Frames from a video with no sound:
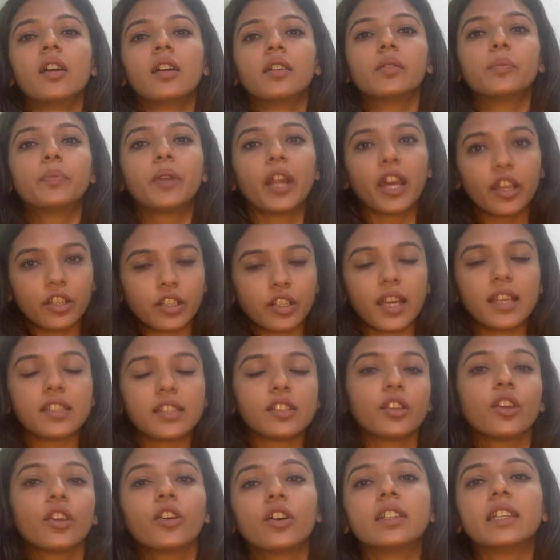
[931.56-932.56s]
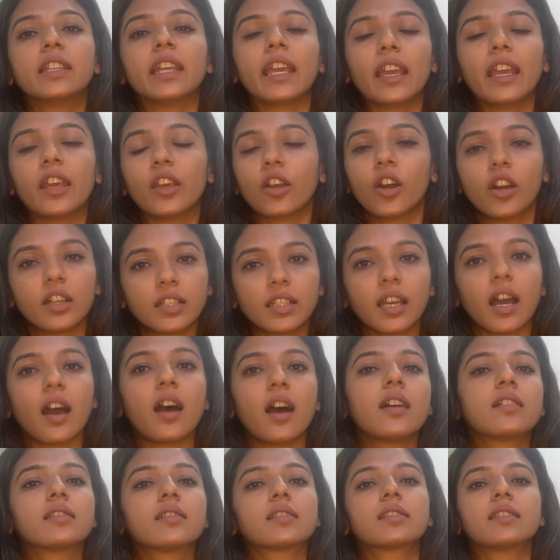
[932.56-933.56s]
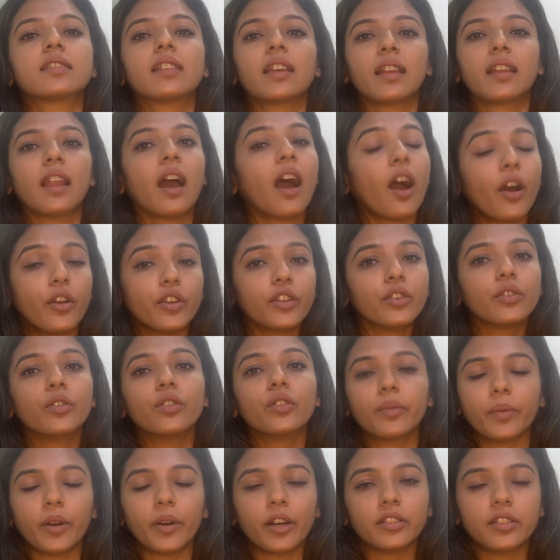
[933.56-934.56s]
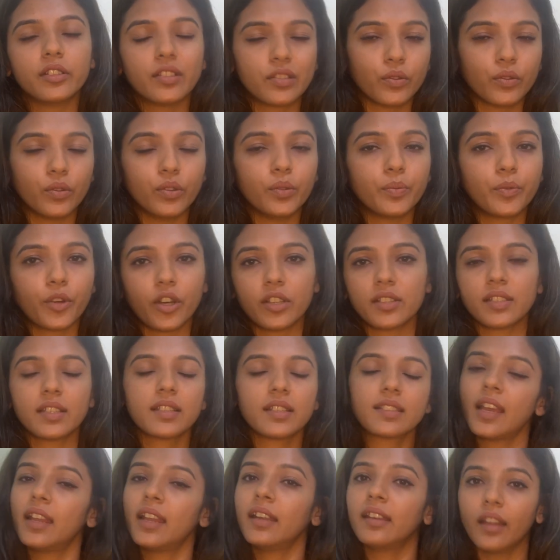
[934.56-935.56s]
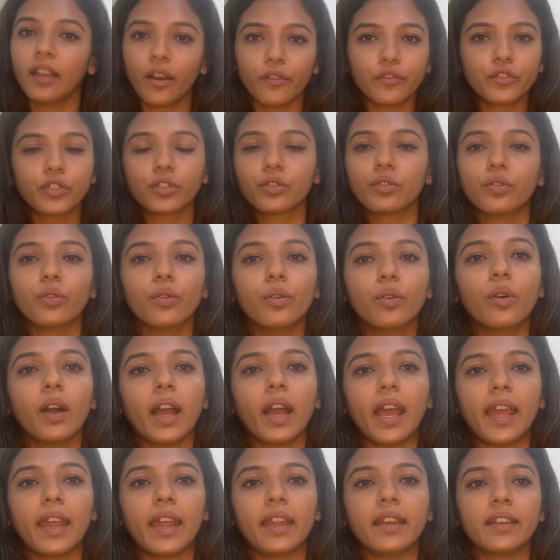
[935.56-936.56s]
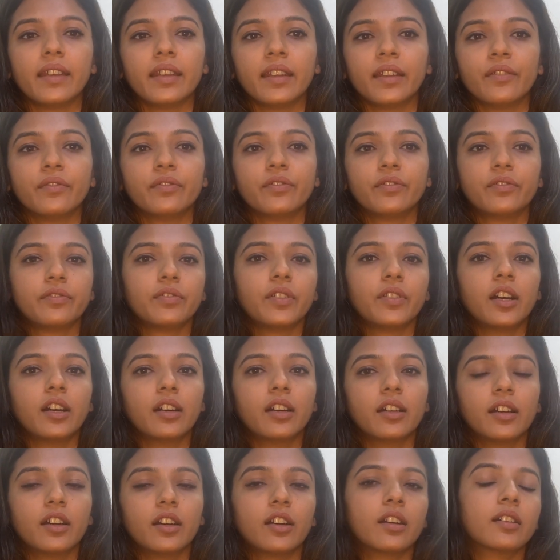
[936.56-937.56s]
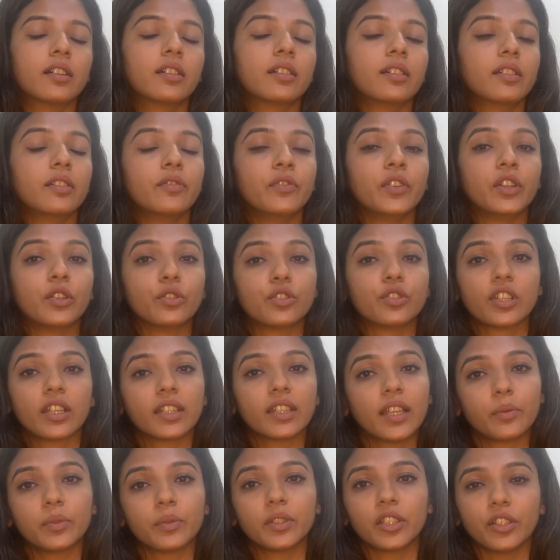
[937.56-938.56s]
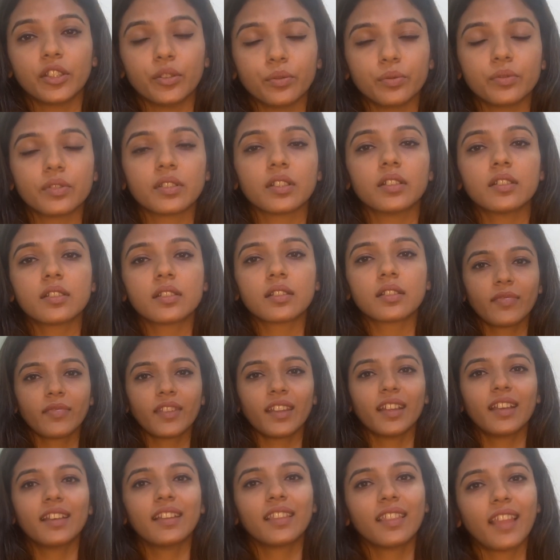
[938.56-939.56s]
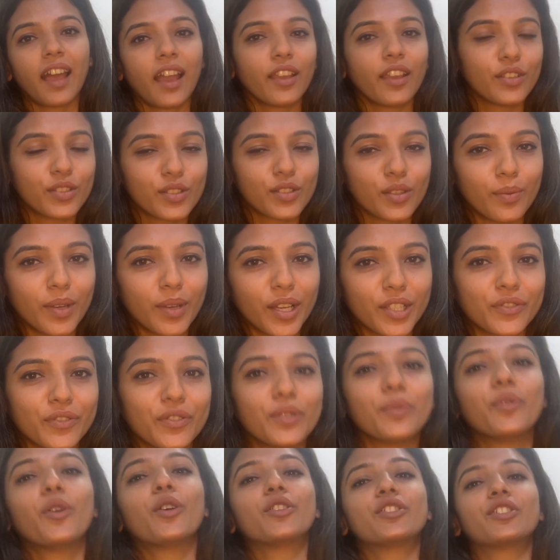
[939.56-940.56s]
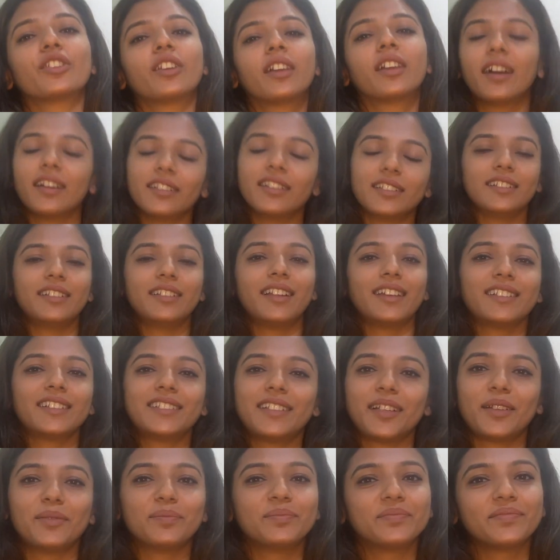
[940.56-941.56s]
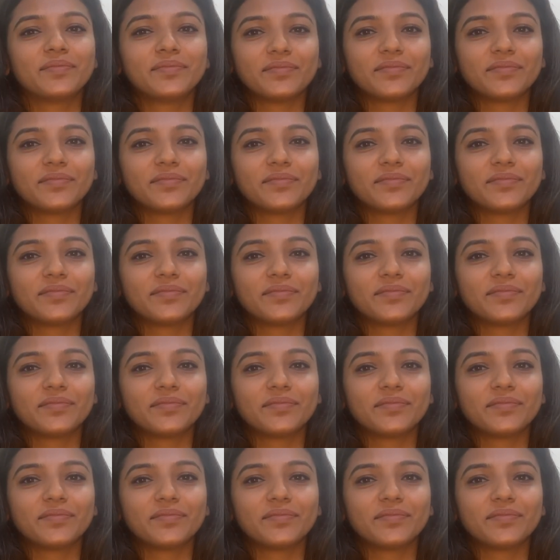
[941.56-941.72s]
prioritizing your day, your tasks, and how do you go about this whole process, I'd love to know, and if we could share that with the users. Thank you so much for watching. Until next time.